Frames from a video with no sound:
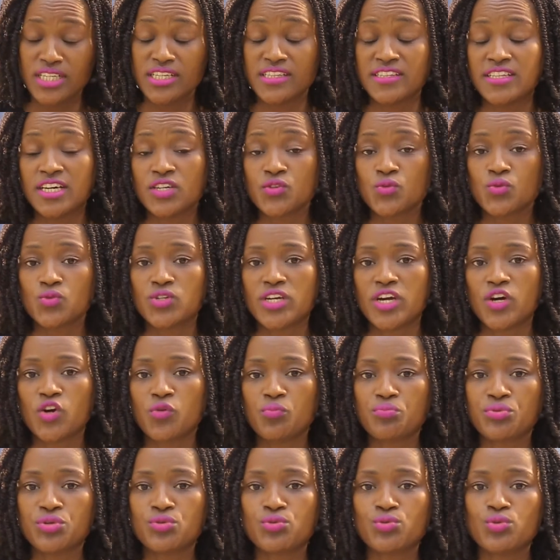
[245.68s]
That would
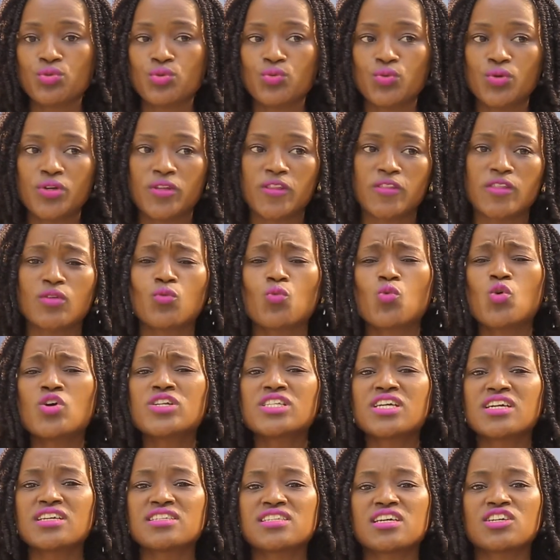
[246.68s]
help you with
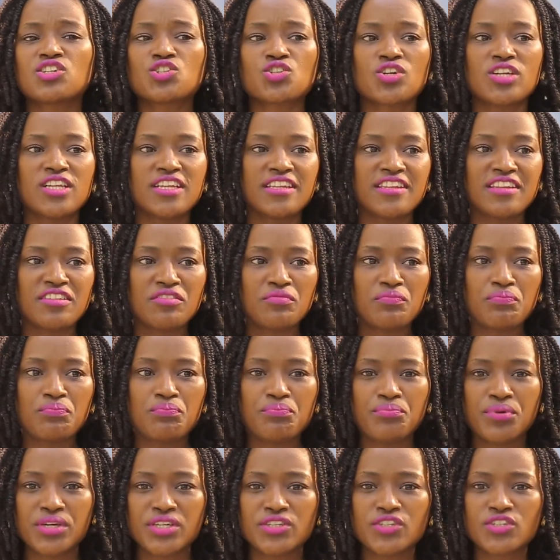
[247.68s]
water. Is actually the
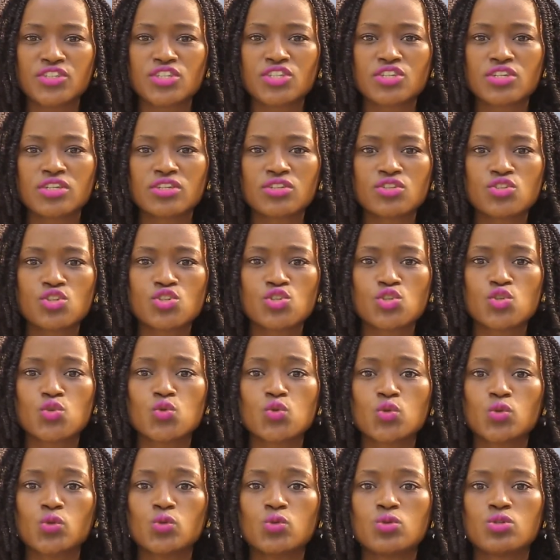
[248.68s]
best
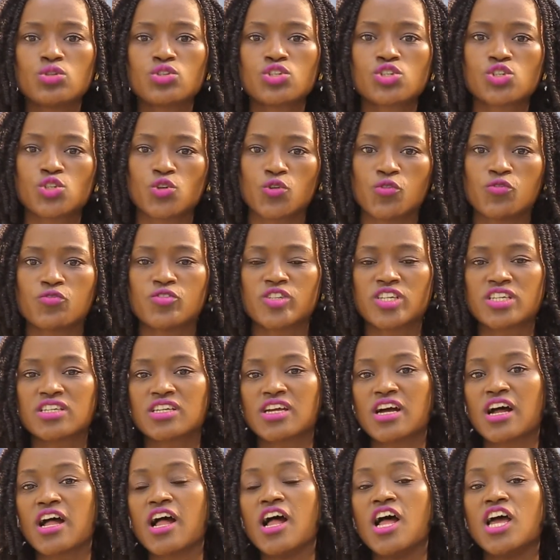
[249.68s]
stool
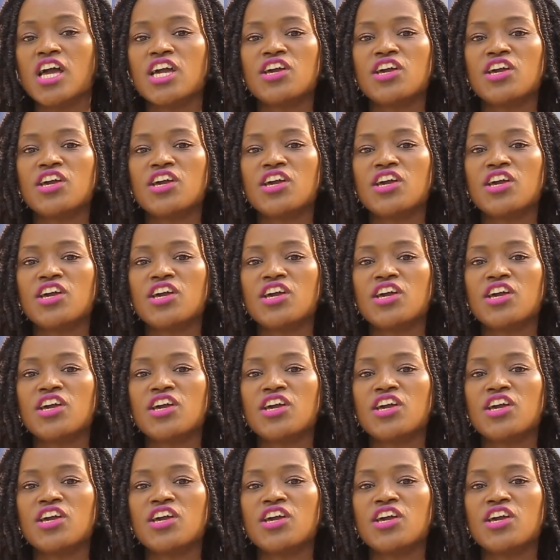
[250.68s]
softener.